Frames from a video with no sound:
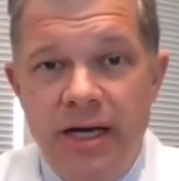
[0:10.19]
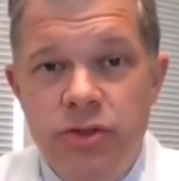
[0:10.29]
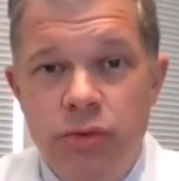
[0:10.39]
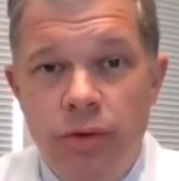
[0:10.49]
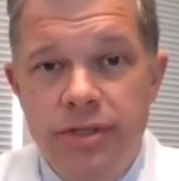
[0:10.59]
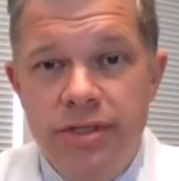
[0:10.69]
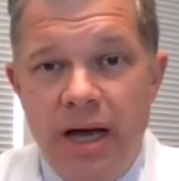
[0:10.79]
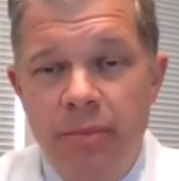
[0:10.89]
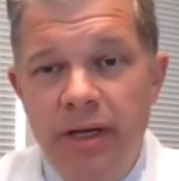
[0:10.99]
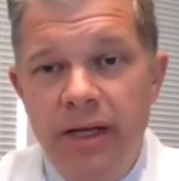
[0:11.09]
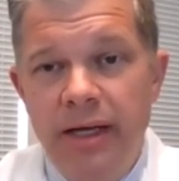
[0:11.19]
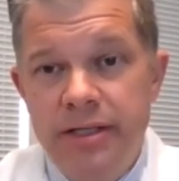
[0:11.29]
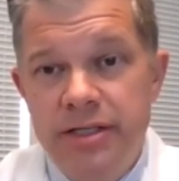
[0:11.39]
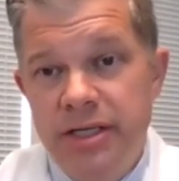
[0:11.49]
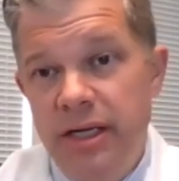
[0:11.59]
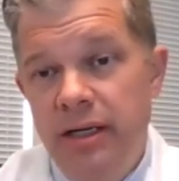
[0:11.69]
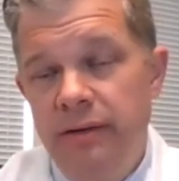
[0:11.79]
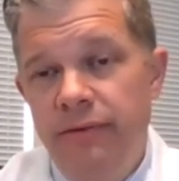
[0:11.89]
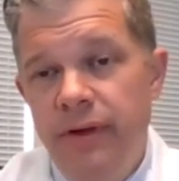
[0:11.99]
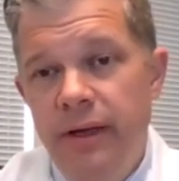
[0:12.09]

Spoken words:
it's worth stopping in and seeing if